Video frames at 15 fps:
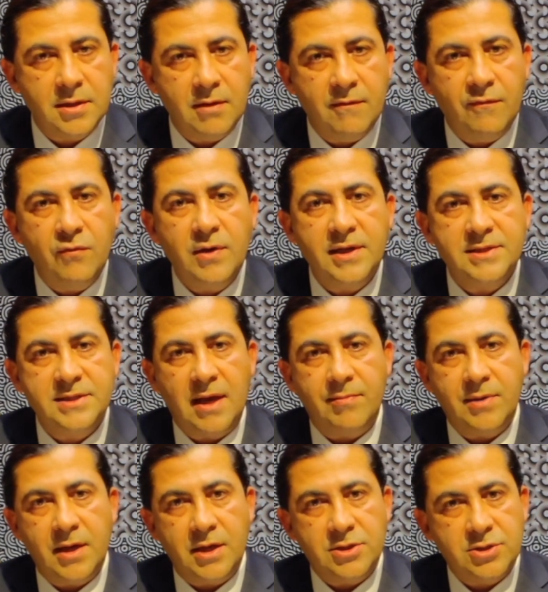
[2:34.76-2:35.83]
full
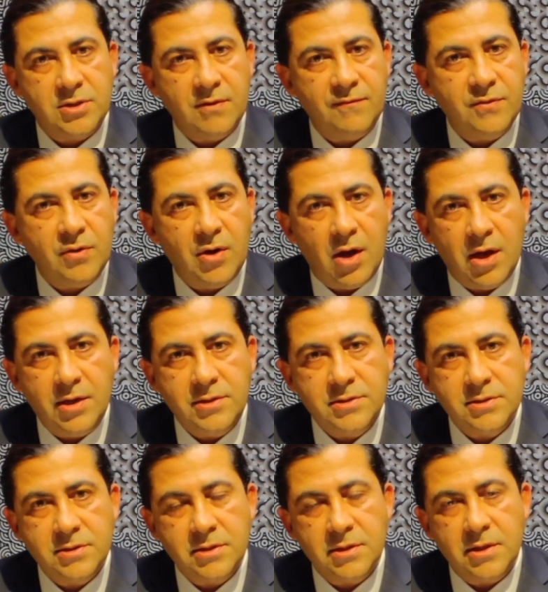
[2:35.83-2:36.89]
examination of your
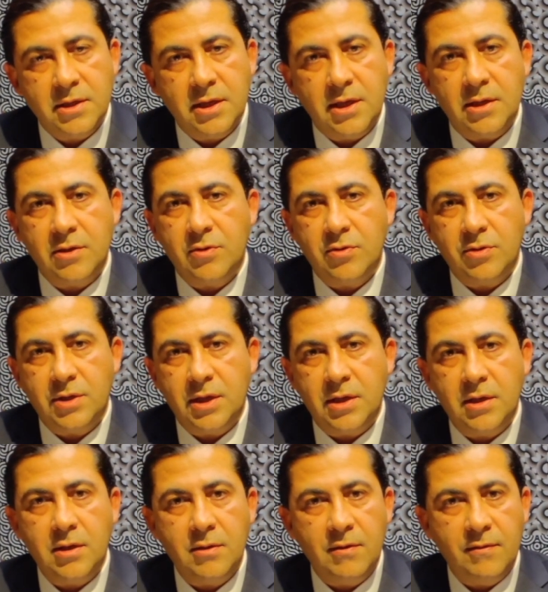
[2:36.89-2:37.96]
eyes,
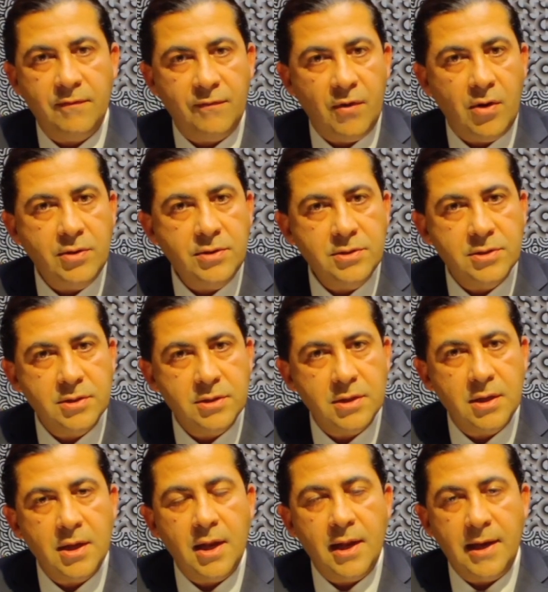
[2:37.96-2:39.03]
including front,
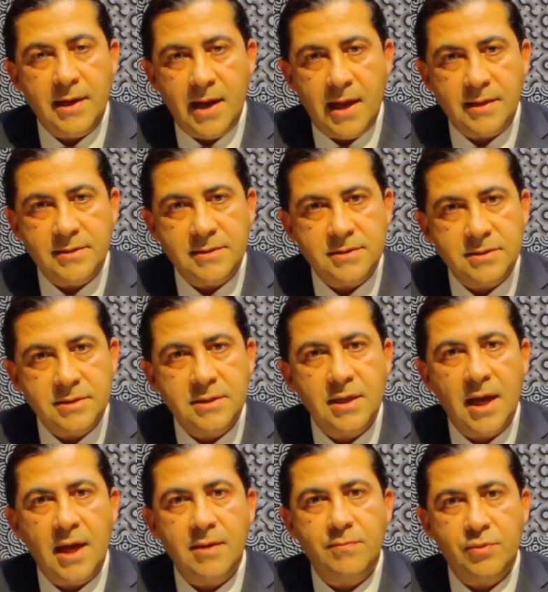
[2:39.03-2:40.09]
lens,
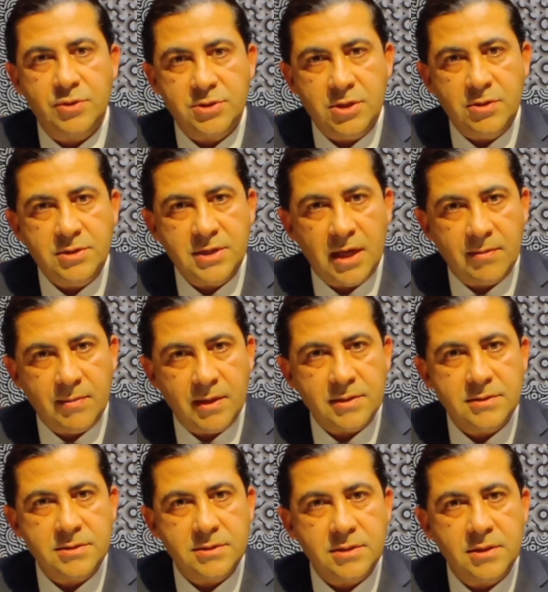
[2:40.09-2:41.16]
and posterior
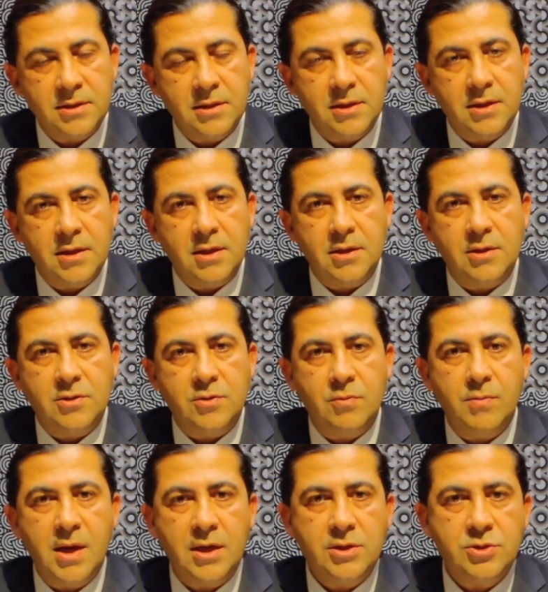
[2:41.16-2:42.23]
segments to
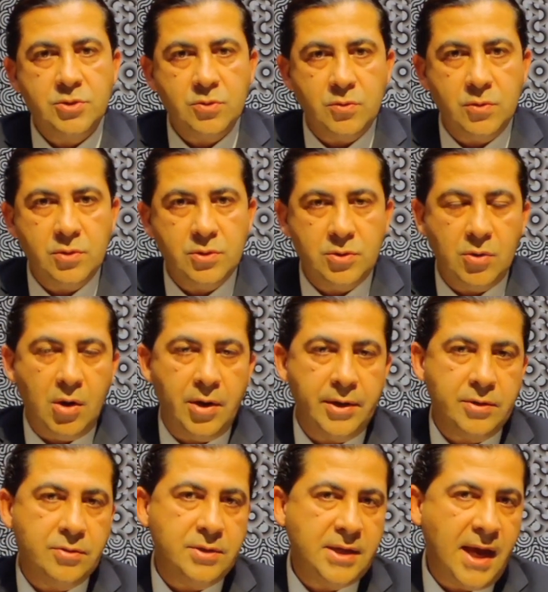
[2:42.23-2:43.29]
make sure you are a
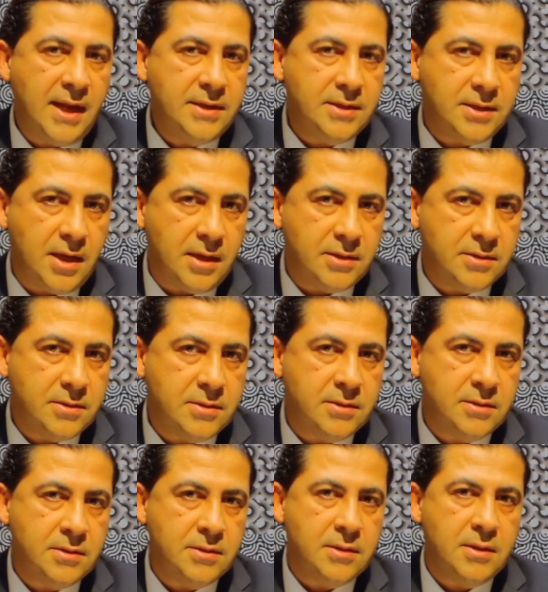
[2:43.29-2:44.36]
good candidate.
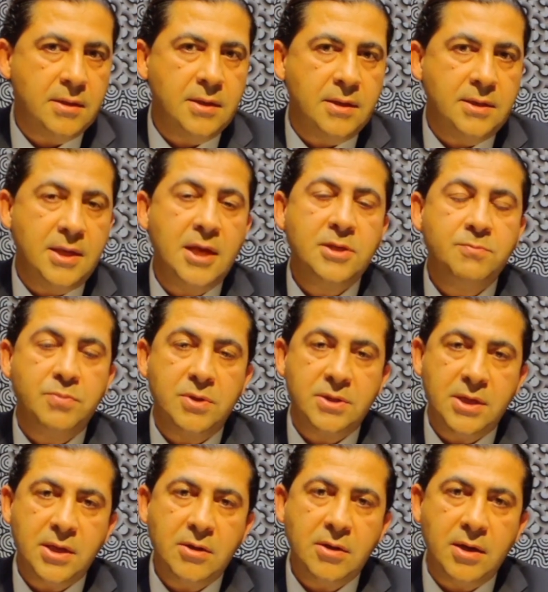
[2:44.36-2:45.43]
This
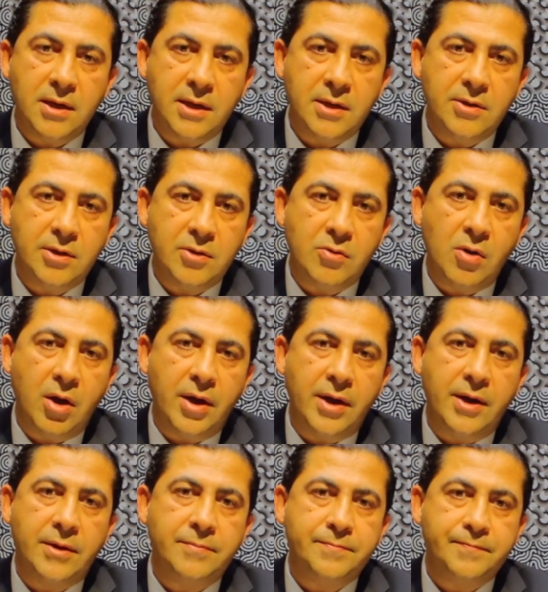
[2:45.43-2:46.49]
particularly
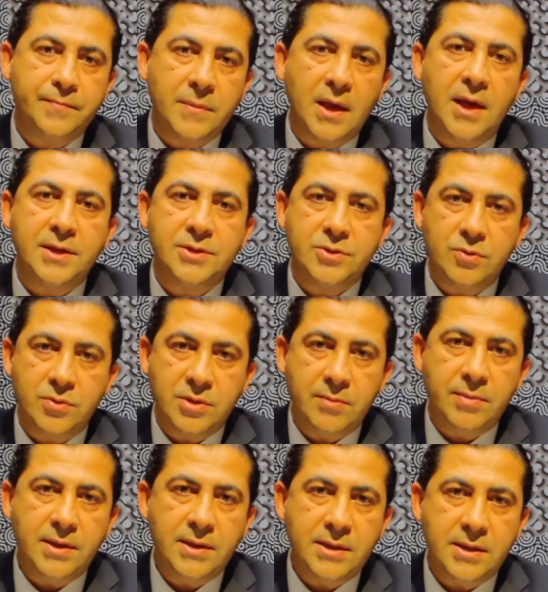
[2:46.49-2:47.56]
require a
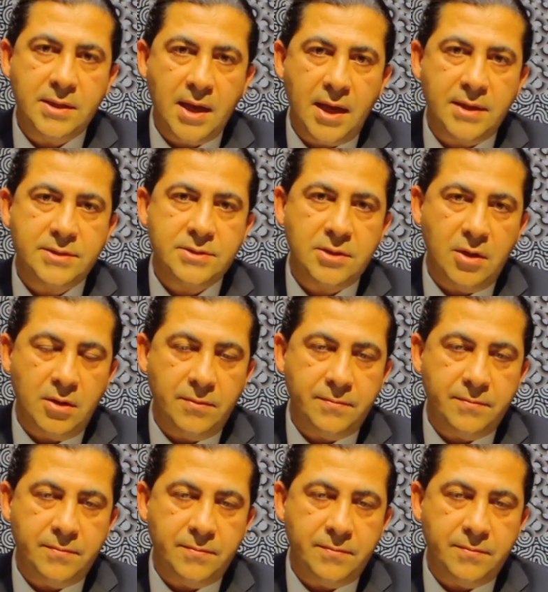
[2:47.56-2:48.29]
suitability test